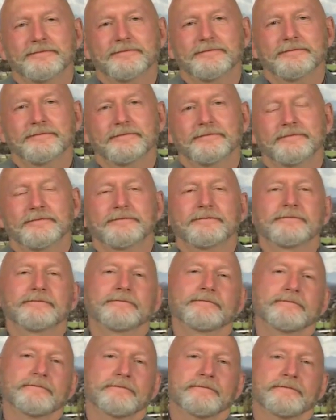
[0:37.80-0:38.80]

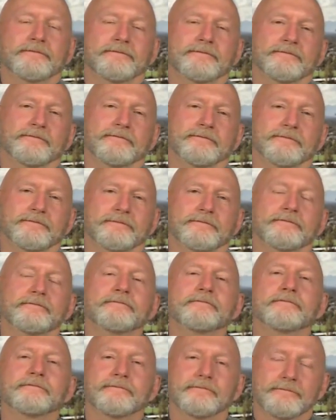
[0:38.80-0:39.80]

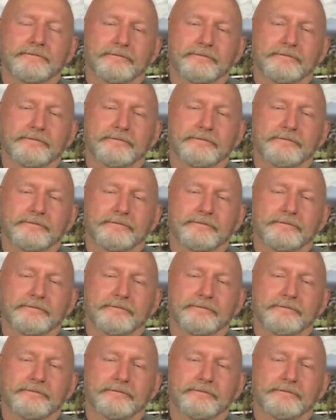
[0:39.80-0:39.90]
This person isn't speaking.